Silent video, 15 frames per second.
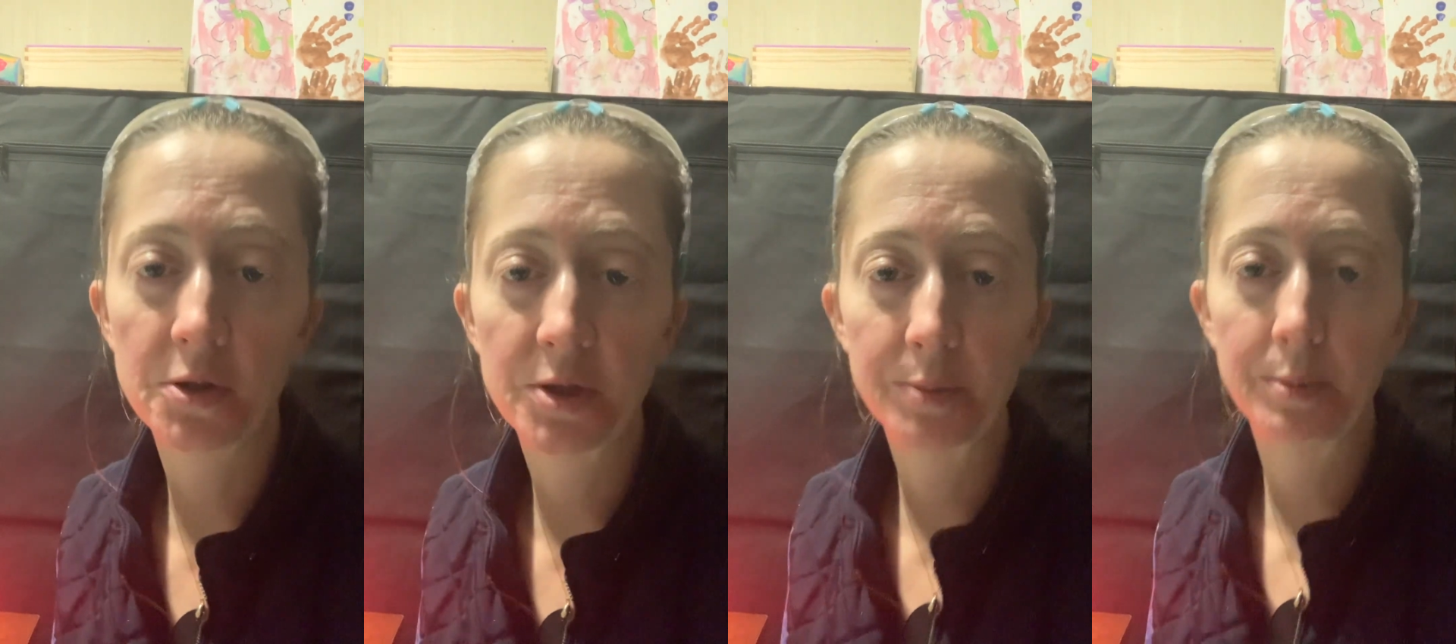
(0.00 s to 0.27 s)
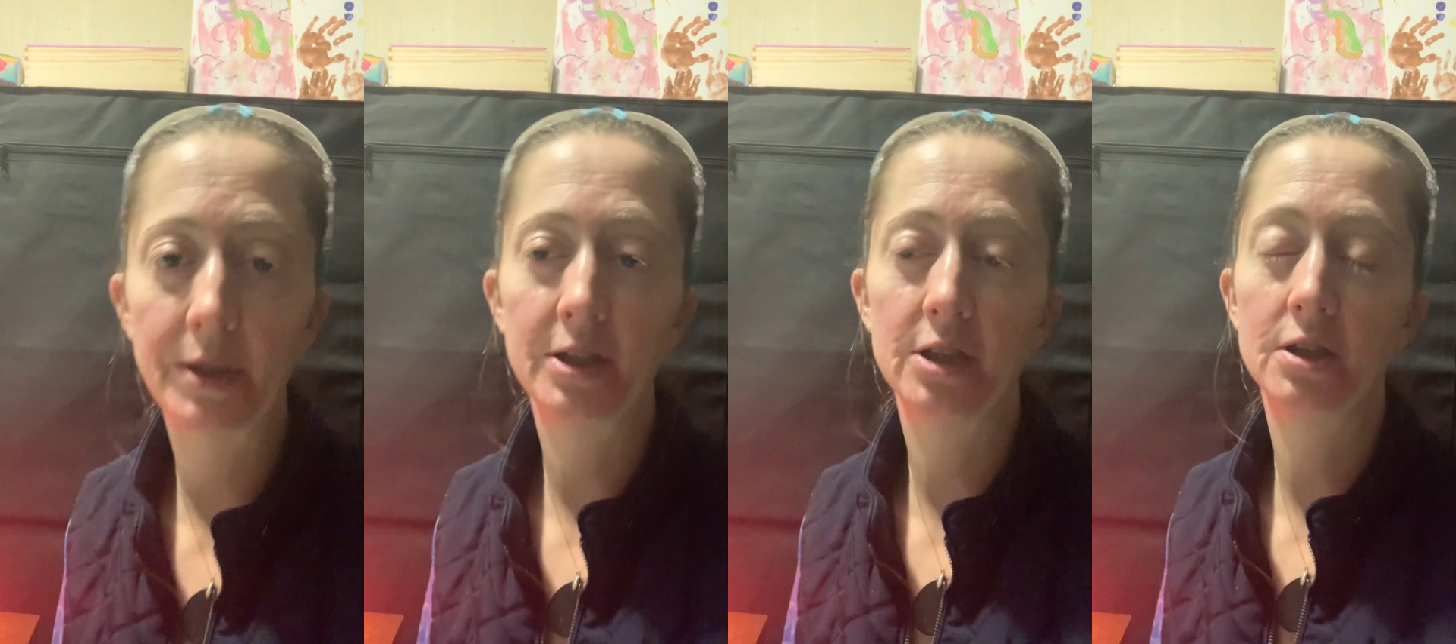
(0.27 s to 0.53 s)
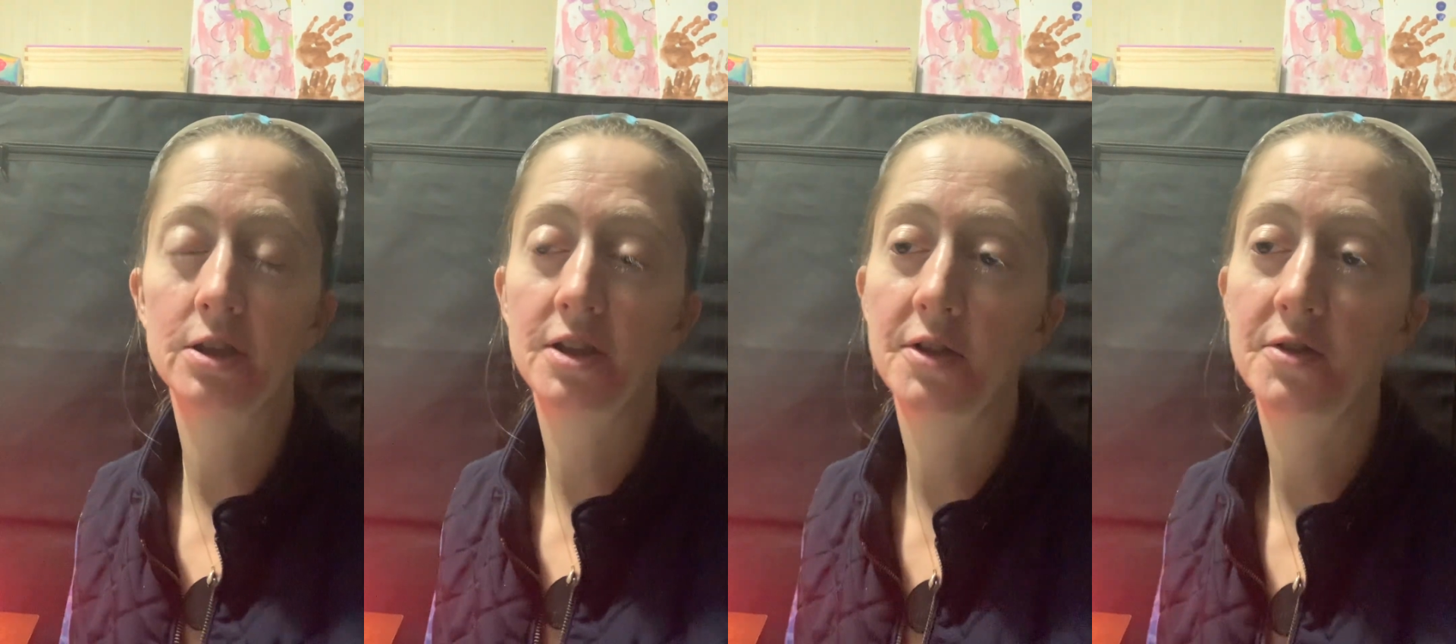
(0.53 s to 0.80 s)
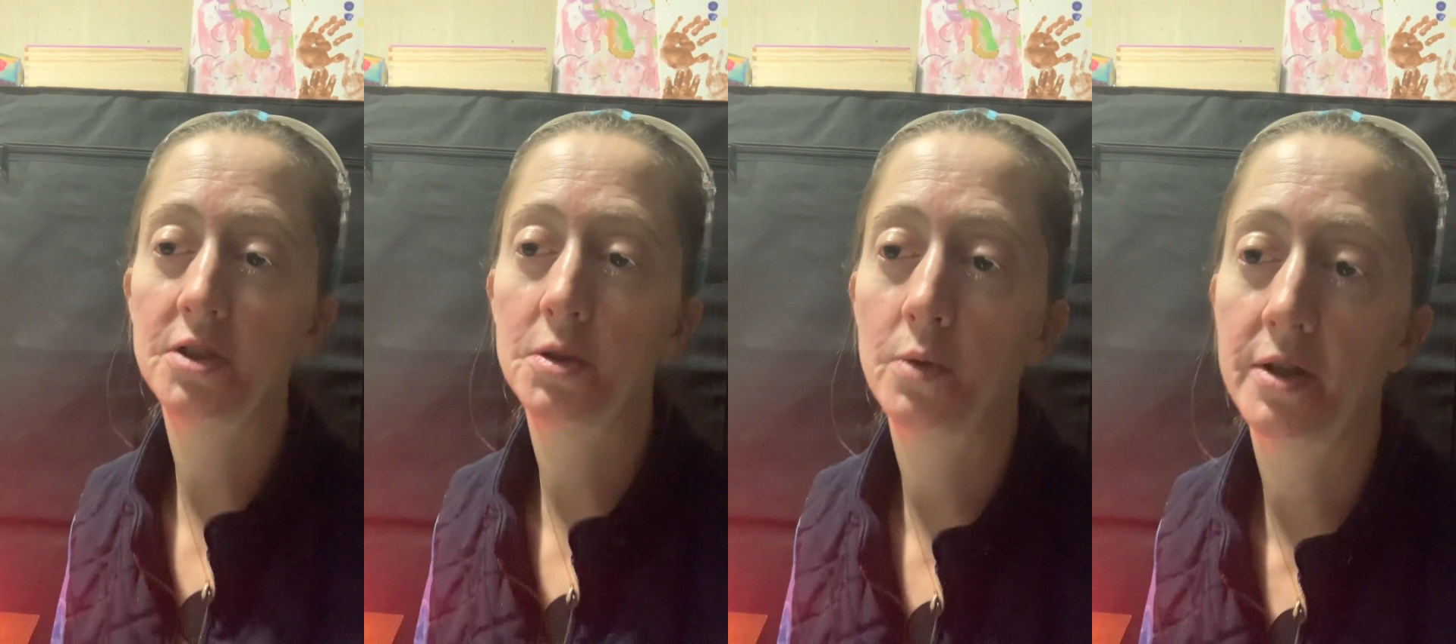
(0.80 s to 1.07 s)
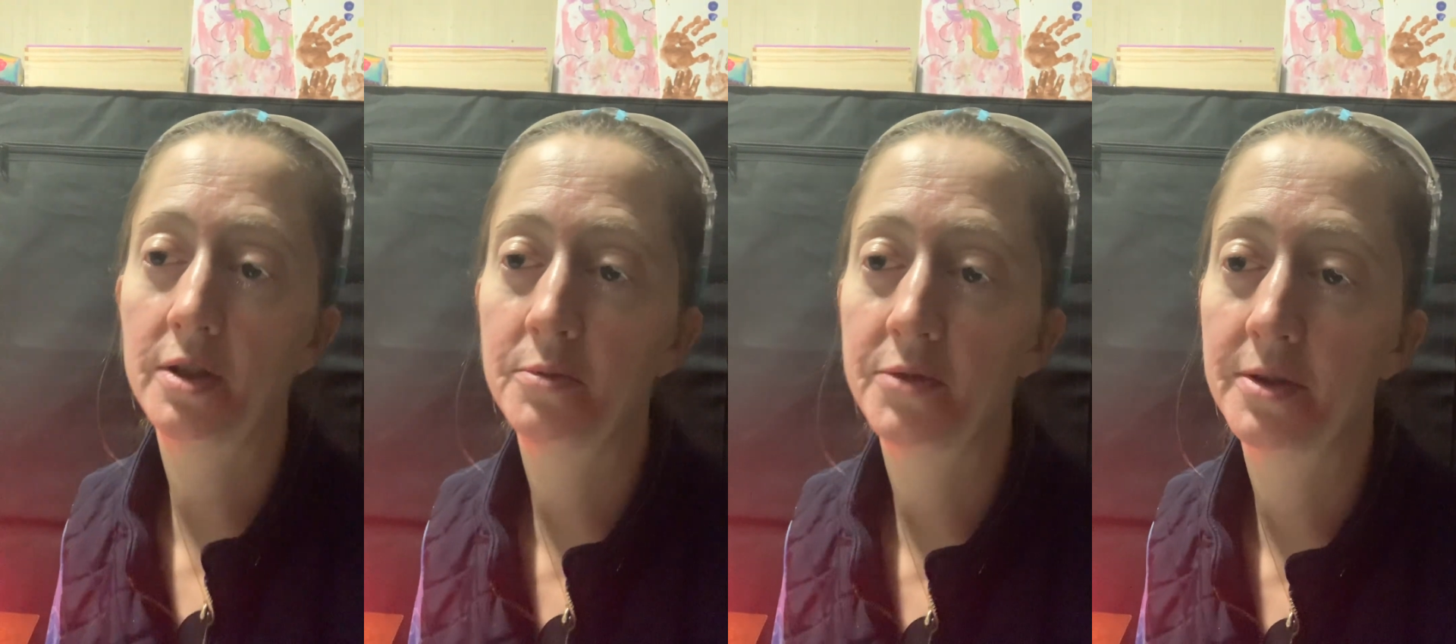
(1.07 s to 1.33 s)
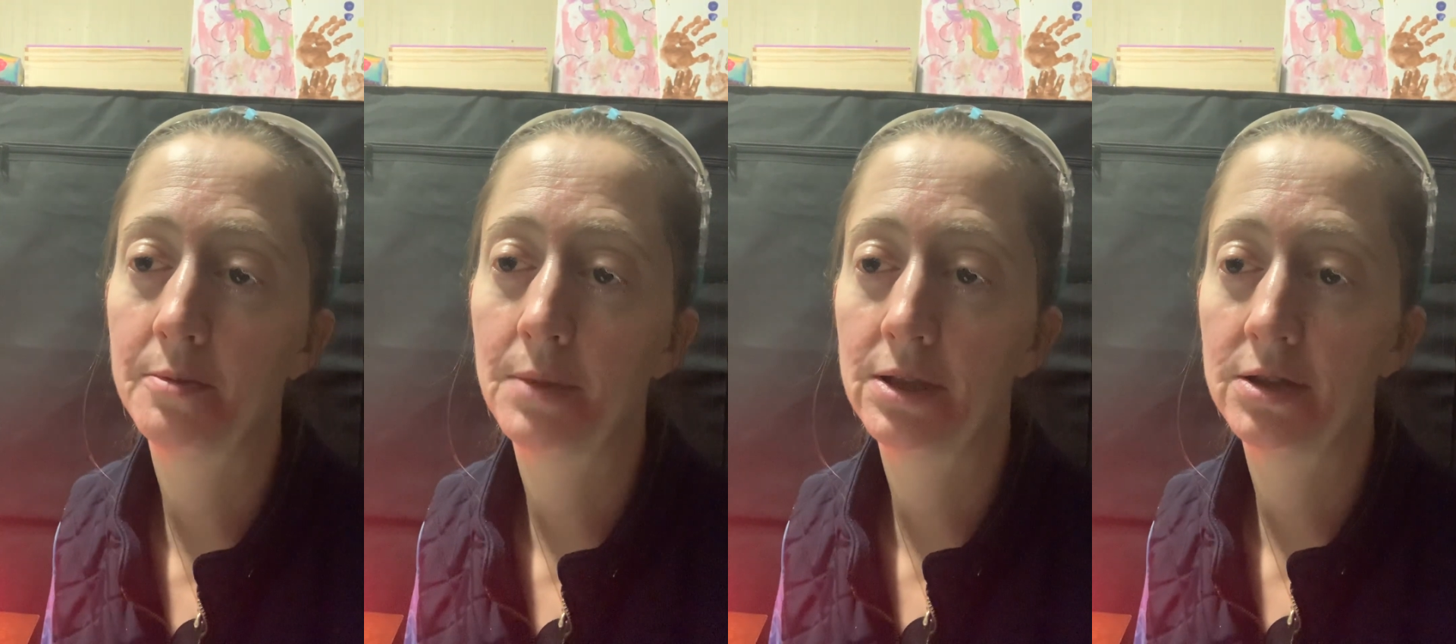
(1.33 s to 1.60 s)
the better, because you want them
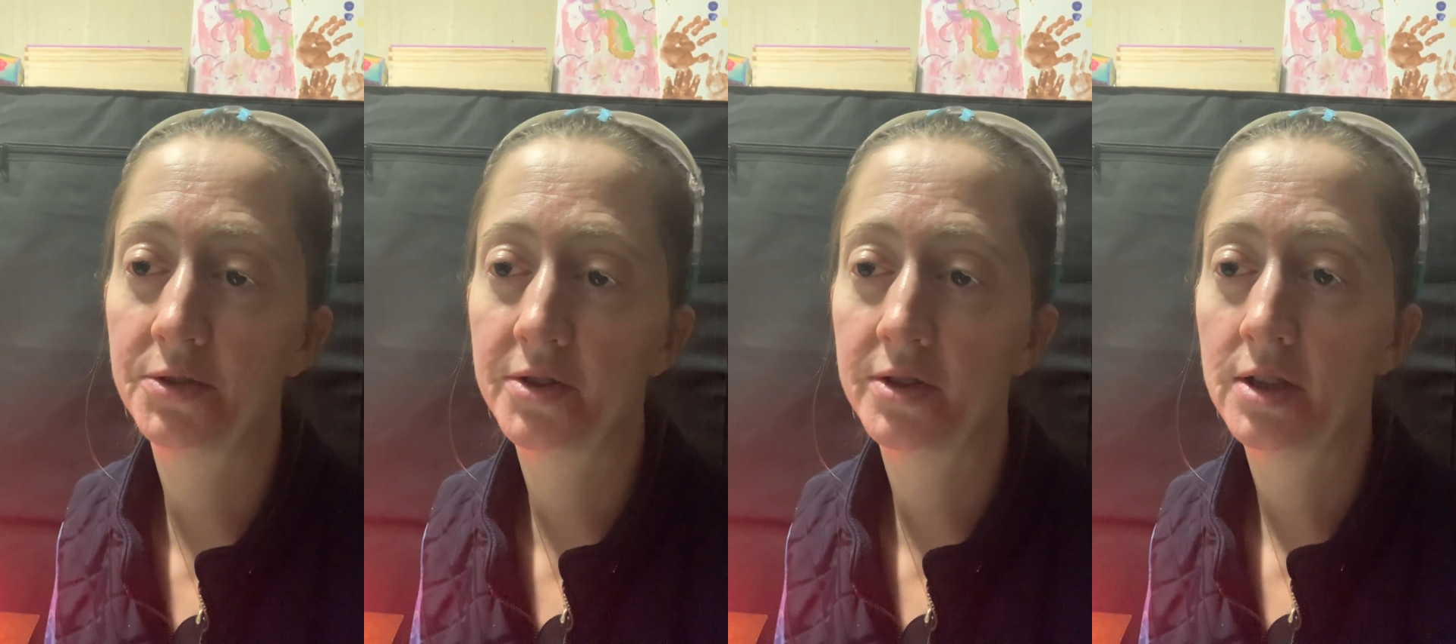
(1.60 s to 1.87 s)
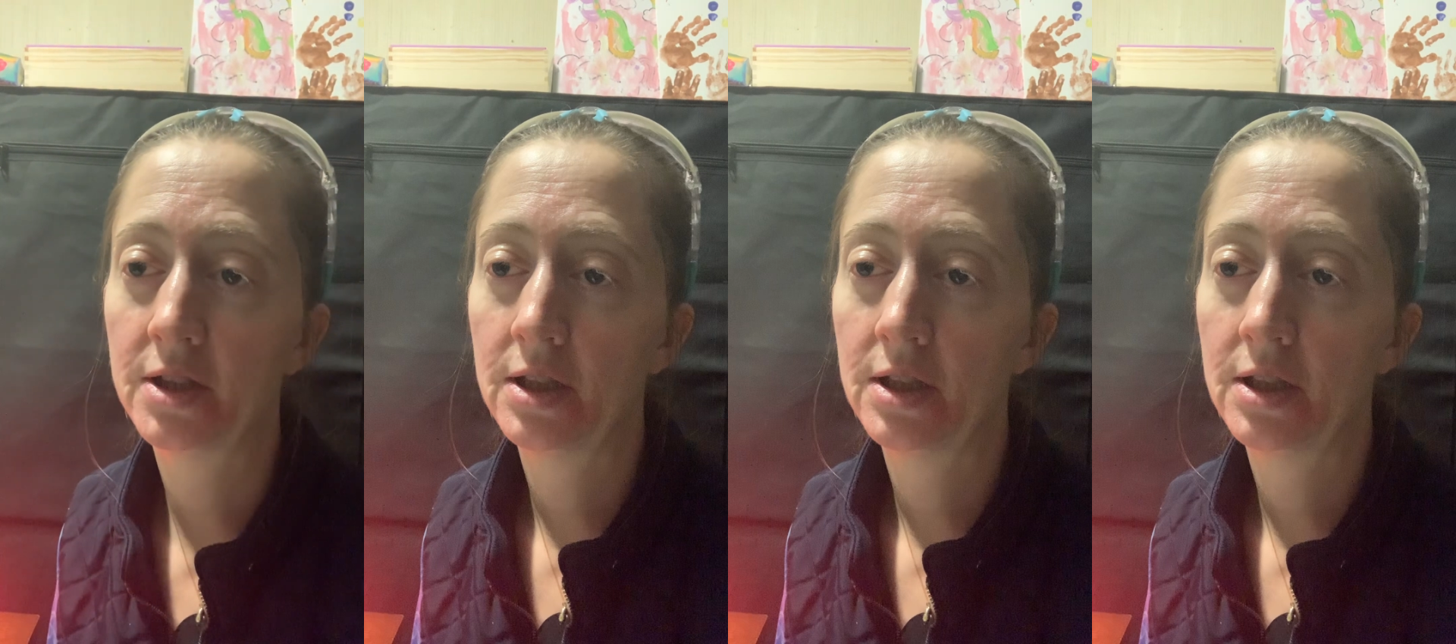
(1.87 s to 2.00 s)
to melt